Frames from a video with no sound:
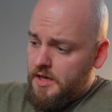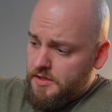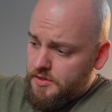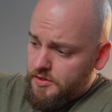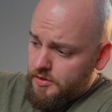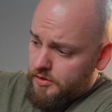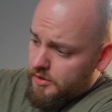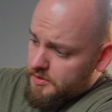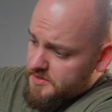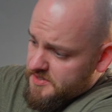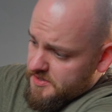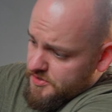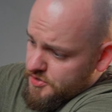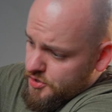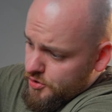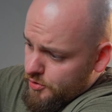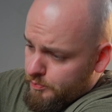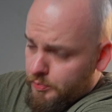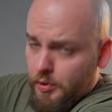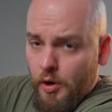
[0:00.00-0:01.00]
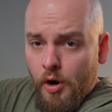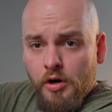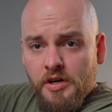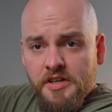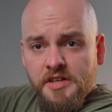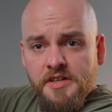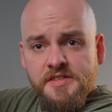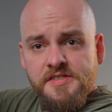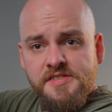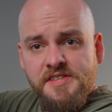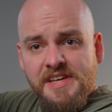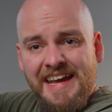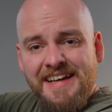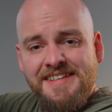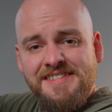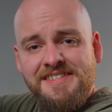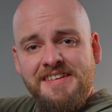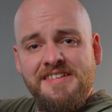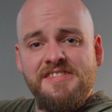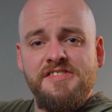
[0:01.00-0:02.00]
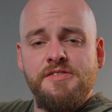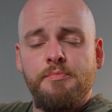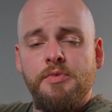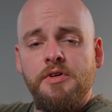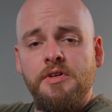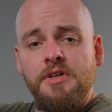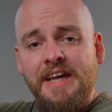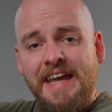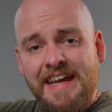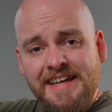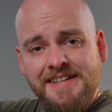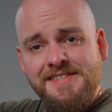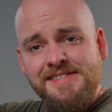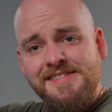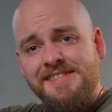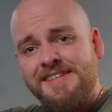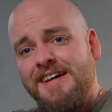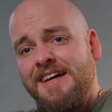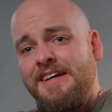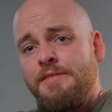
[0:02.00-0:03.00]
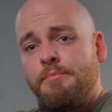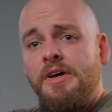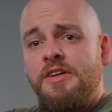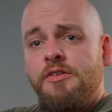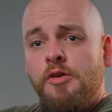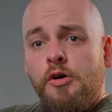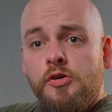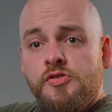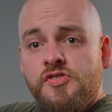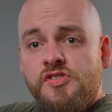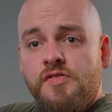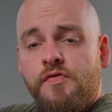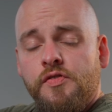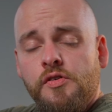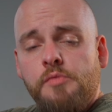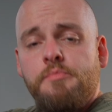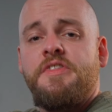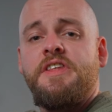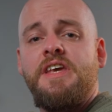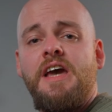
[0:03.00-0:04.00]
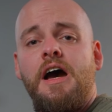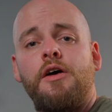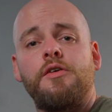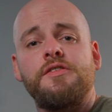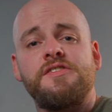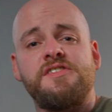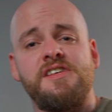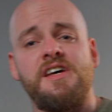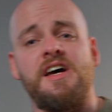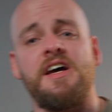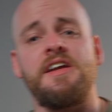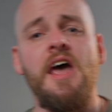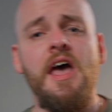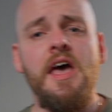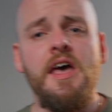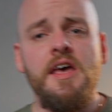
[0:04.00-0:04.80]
You got two pockets accessible inside but also from the outside.